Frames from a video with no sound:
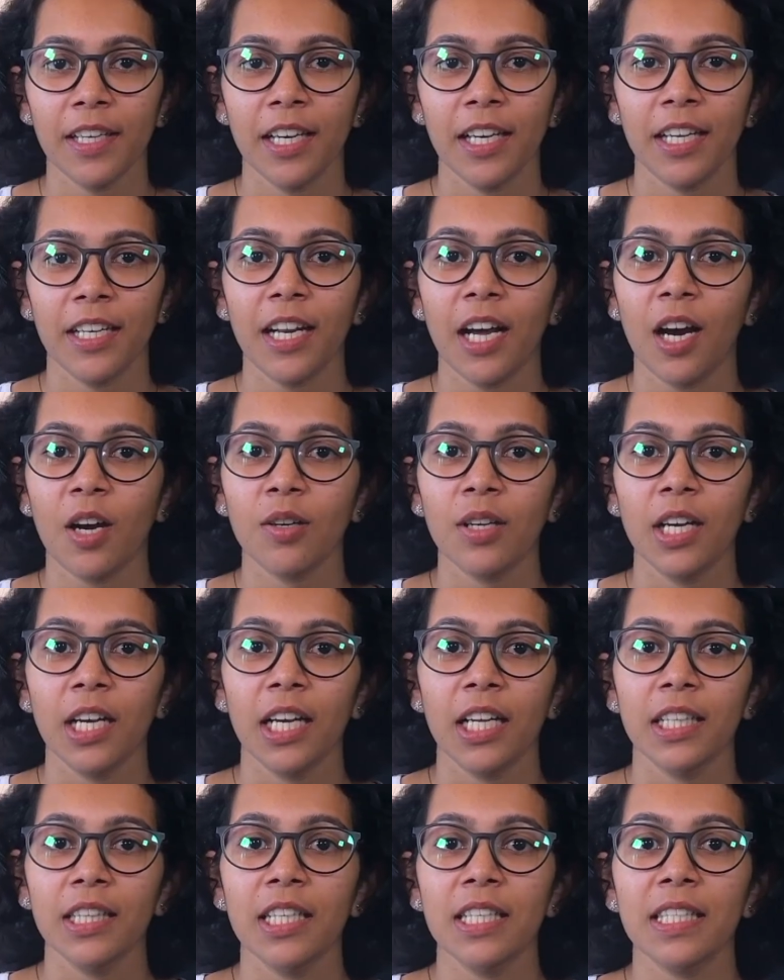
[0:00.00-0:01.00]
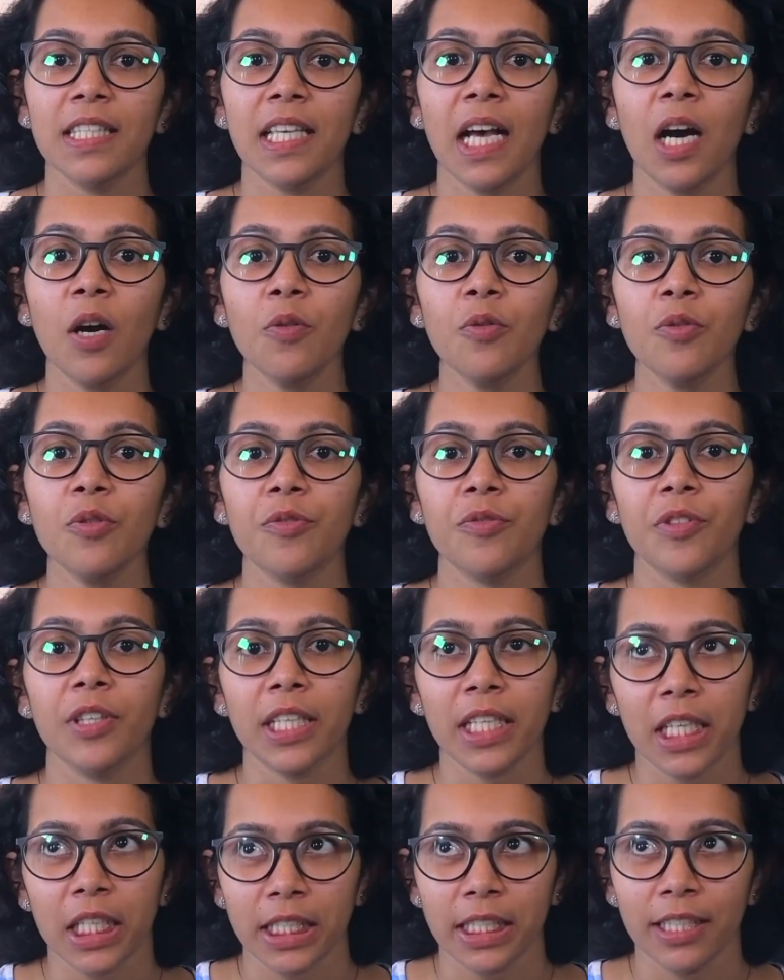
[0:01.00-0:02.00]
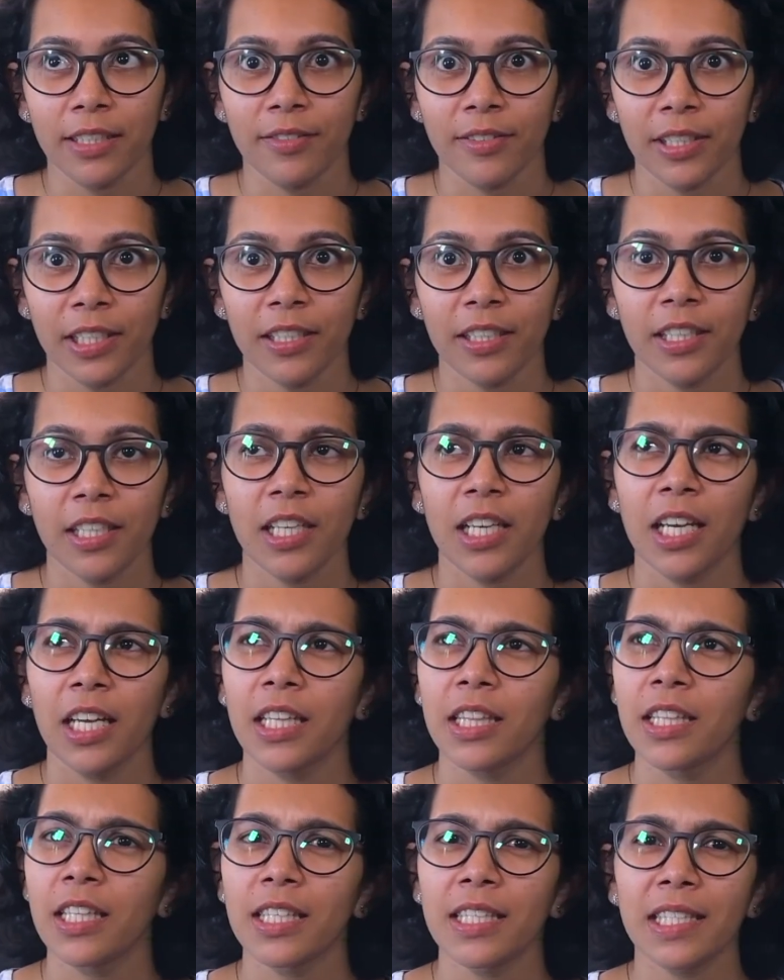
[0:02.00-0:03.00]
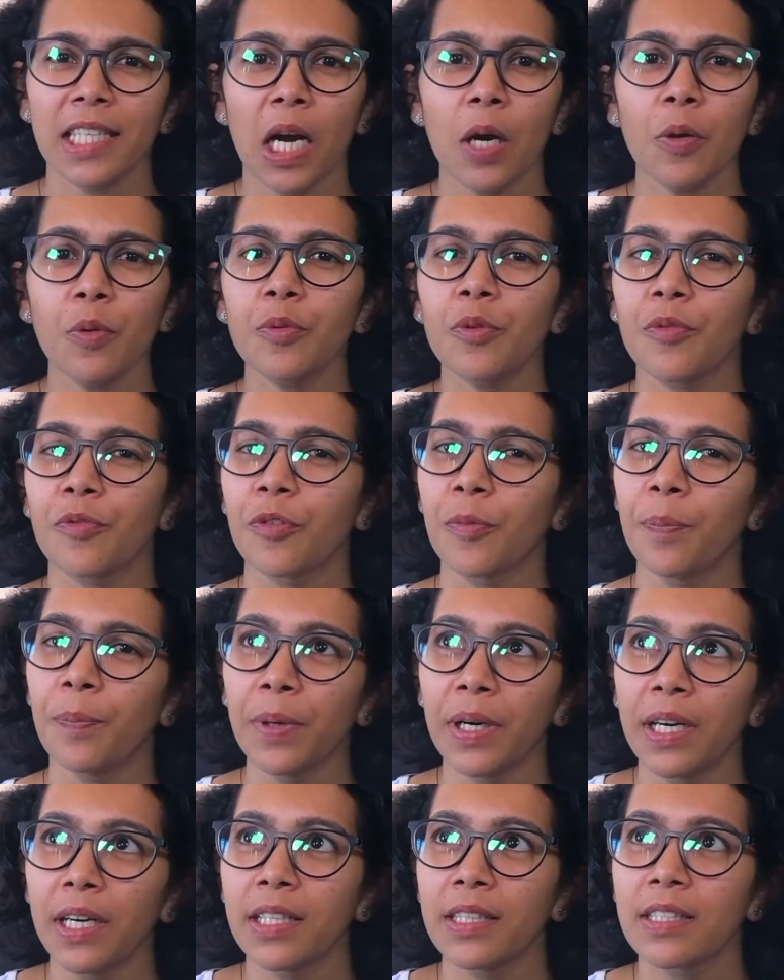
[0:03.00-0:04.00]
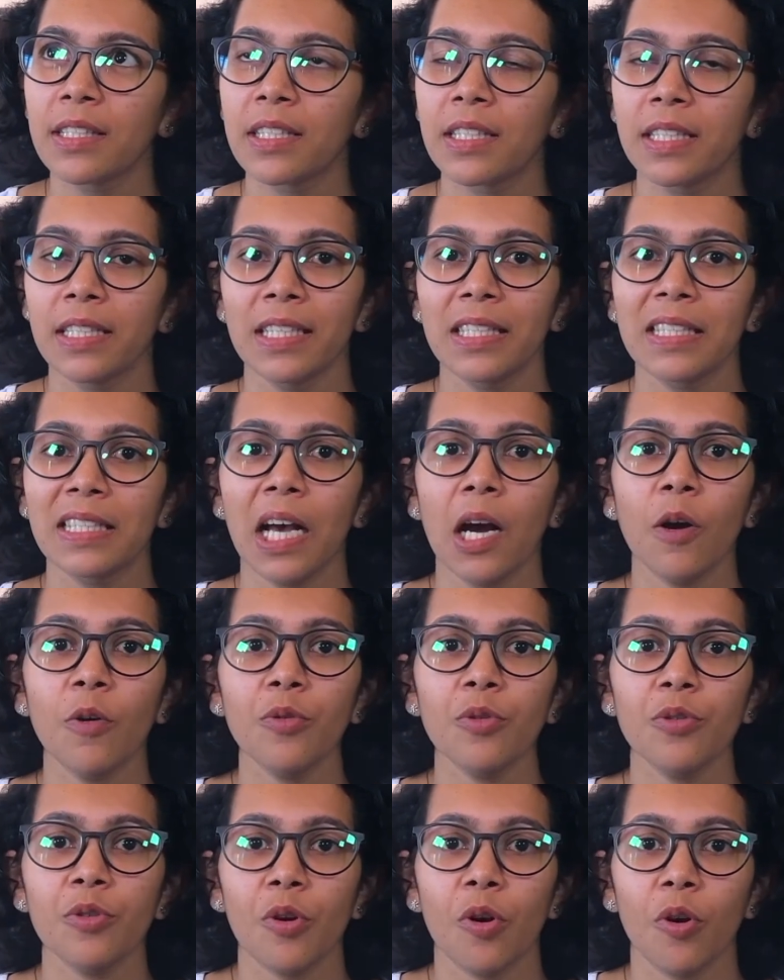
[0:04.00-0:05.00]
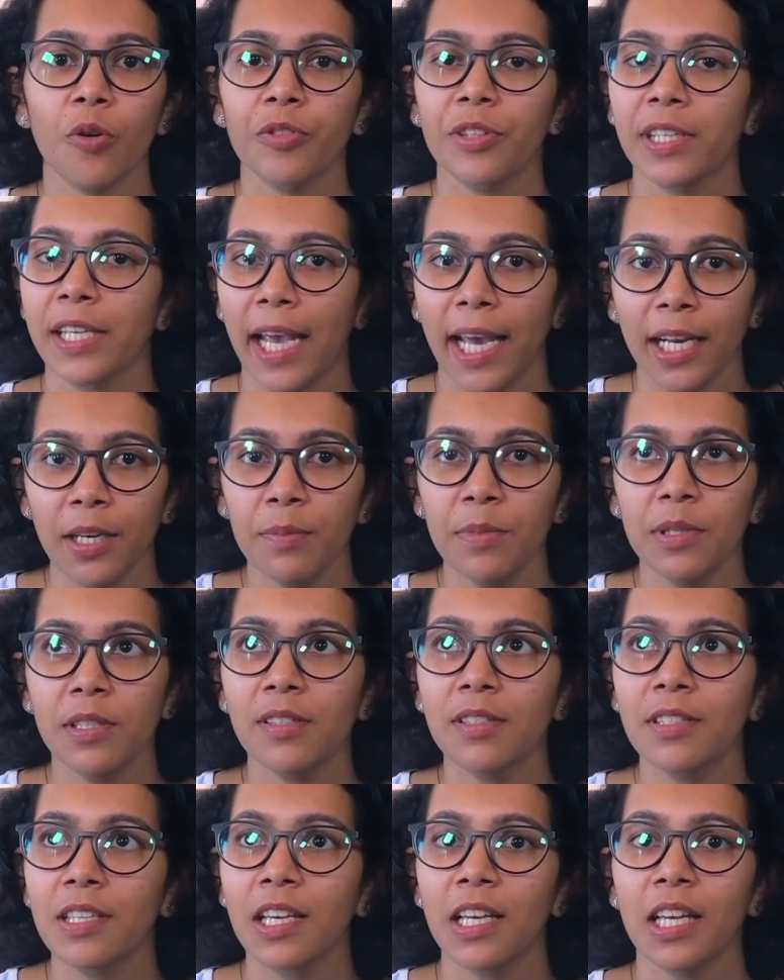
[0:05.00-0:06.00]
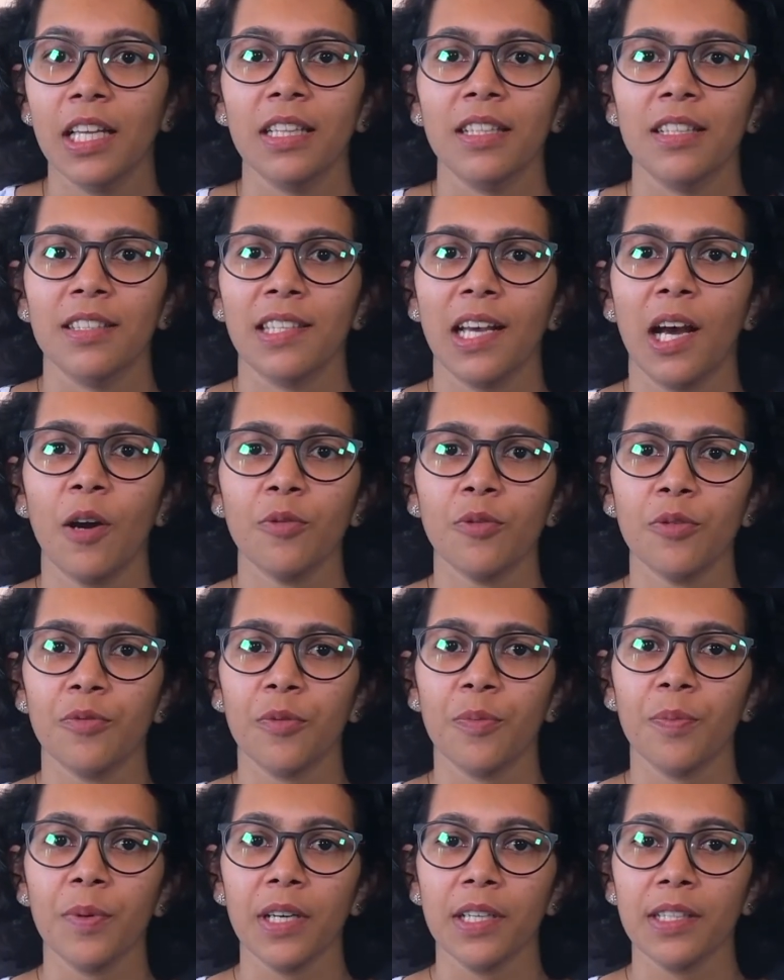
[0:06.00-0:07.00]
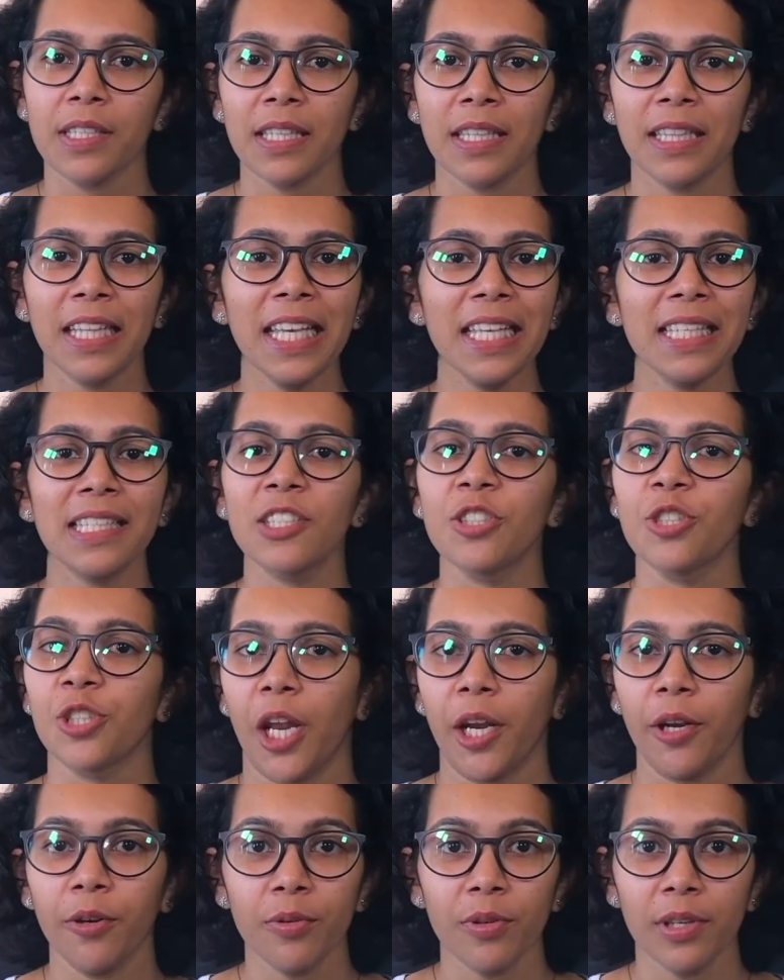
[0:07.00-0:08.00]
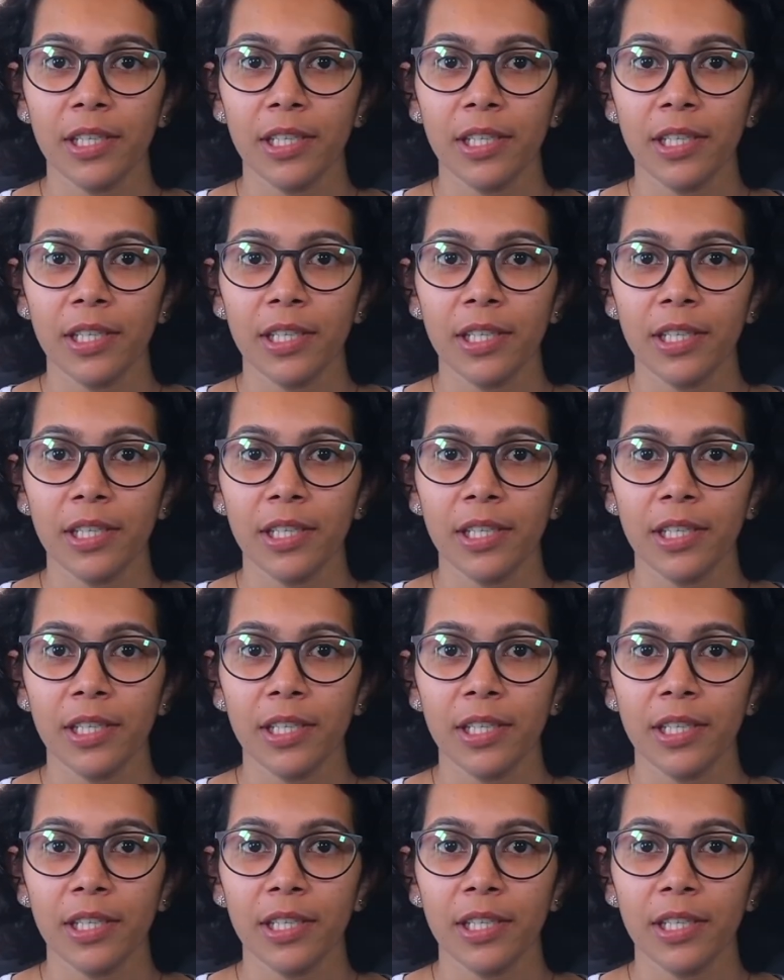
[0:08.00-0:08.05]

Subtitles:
Now, the sound of the cutlery, the sound of the birds, the sound of the animals, the sound of the birds, these are general